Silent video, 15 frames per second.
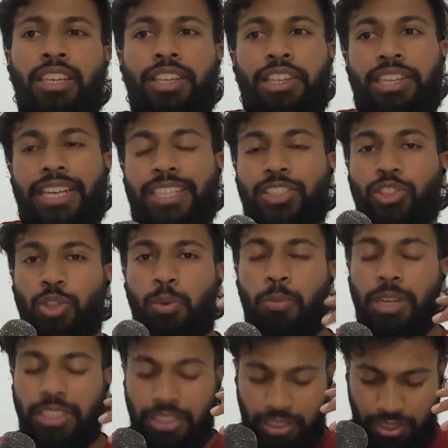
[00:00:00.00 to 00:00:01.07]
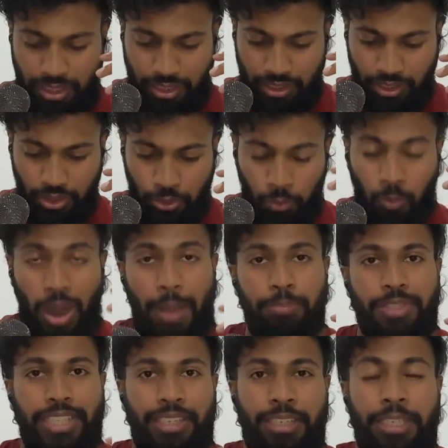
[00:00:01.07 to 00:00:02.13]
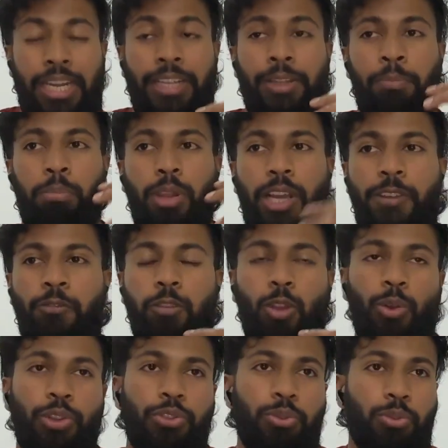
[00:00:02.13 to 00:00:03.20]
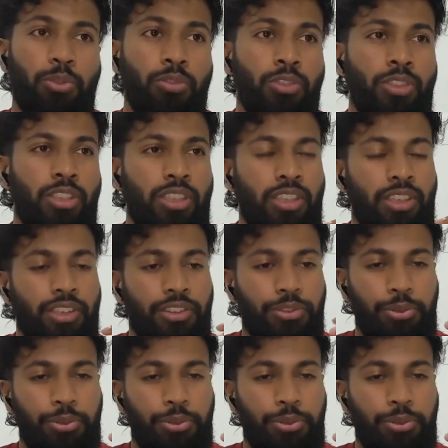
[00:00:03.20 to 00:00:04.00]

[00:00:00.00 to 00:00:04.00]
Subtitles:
you're getting so much, reps that you're getting the blood flowing through your